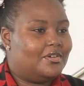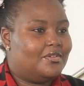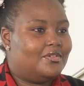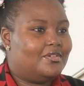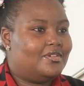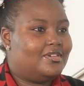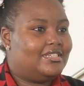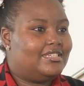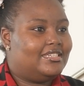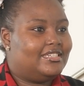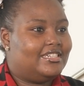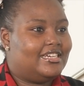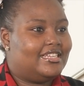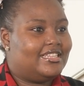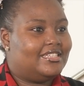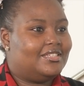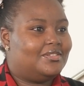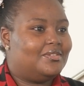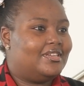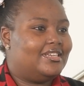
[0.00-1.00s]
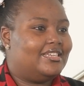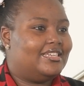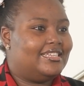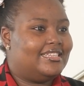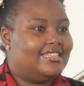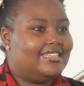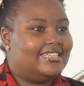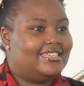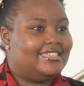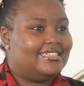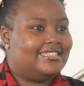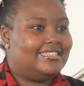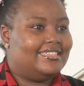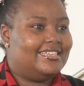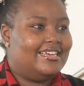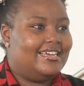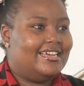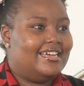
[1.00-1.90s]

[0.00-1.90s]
oh, teacher, this one did this